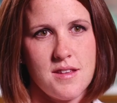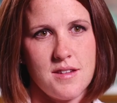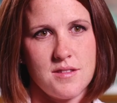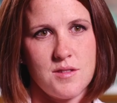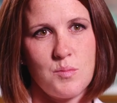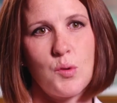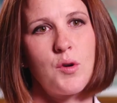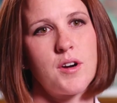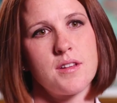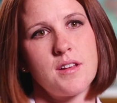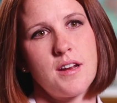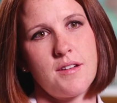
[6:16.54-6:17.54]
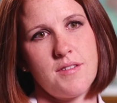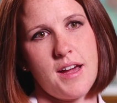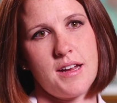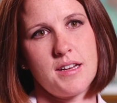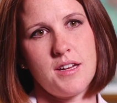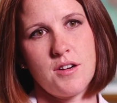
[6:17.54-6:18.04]
The support that I've
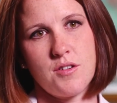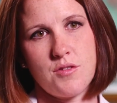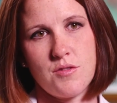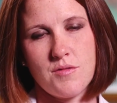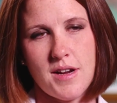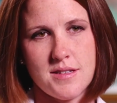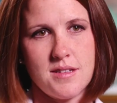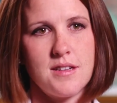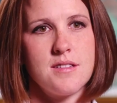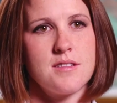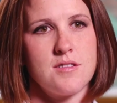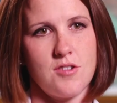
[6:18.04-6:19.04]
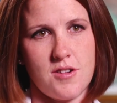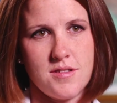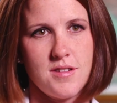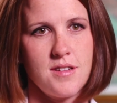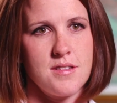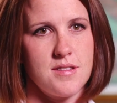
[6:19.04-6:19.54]
had here through residents,
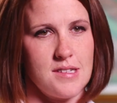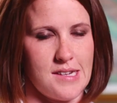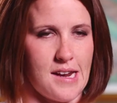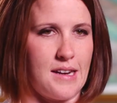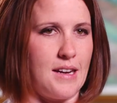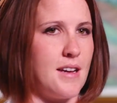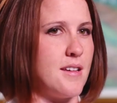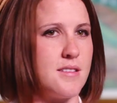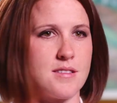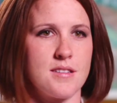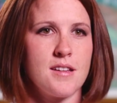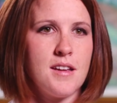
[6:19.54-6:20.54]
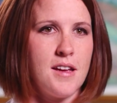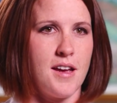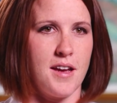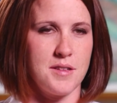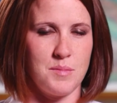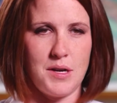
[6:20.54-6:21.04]
nurses, attendings
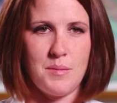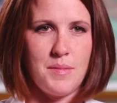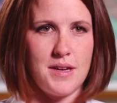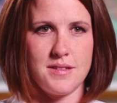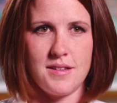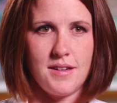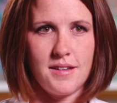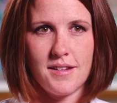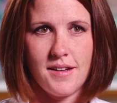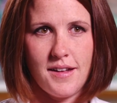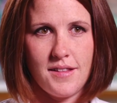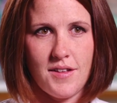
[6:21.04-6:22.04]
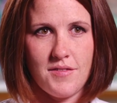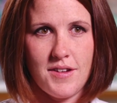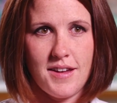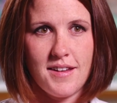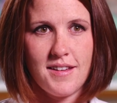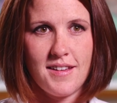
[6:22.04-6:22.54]
has been amazing. I love
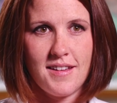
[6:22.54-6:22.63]
it.